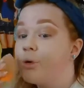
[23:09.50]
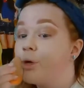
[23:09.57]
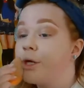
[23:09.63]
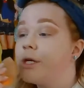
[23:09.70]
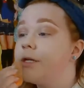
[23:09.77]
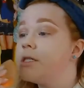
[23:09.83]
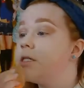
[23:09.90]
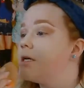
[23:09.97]

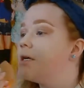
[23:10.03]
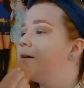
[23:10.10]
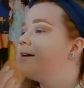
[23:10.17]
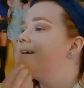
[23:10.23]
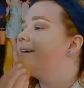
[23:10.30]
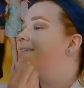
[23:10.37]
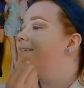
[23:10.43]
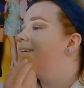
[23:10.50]
Brilliant.
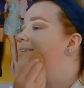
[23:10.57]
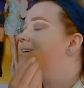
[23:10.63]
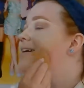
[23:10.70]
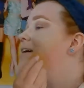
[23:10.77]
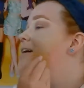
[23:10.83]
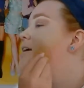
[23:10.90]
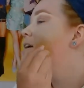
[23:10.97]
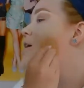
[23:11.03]

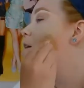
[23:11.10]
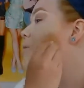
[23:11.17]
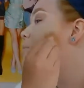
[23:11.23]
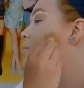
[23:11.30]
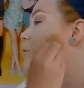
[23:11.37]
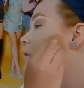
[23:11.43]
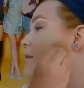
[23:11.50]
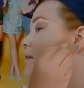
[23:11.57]

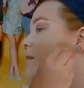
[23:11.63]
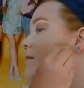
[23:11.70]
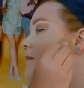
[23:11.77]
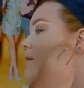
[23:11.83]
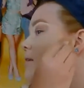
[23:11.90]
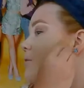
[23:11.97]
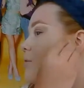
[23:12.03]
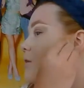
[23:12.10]
But
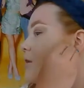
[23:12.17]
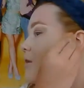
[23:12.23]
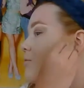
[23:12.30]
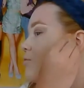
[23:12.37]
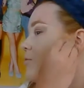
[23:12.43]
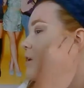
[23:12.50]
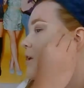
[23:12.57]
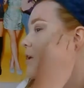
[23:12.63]
I'm gonna
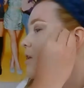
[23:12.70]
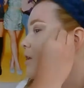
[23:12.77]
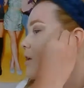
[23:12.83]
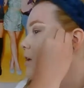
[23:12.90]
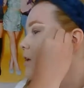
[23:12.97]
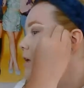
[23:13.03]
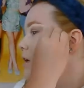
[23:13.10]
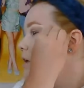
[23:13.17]

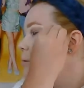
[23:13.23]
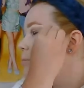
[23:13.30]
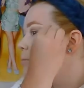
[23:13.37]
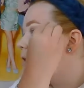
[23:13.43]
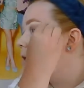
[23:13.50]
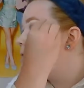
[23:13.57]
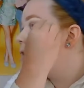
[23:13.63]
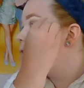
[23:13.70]
really
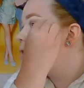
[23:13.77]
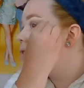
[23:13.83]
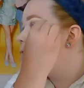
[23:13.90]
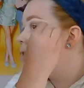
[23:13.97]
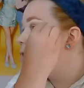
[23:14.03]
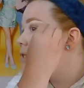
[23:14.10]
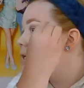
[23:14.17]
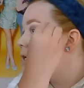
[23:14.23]
blend
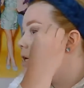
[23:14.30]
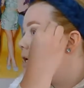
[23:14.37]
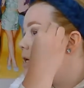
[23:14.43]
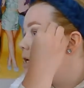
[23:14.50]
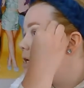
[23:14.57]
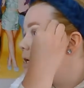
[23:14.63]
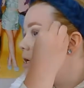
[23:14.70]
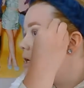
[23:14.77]
this
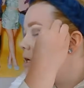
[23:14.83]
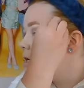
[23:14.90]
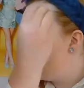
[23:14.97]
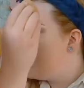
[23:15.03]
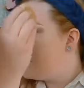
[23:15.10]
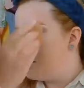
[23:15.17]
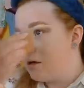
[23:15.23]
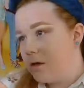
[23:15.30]

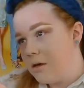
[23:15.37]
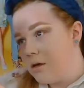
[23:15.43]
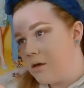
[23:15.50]
in.